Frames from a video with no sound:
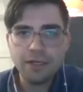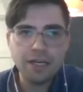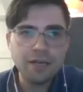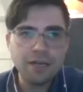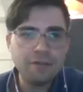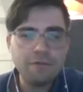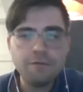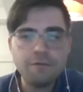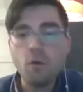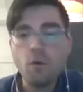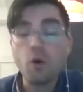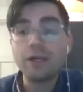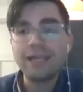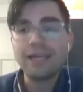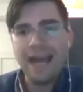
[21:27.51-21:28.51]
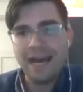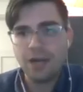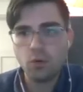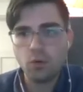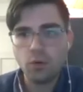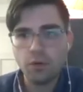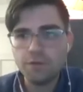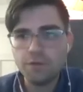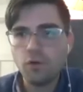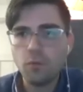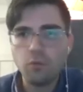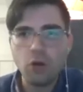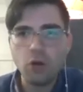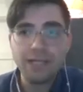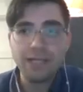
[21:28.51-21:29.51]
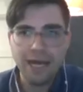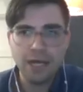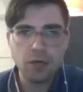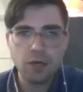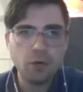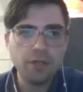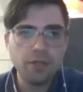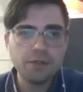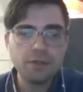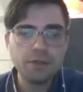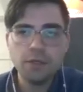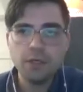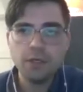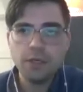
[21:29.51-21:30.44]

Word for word: in kind of in four categories, four broad categories.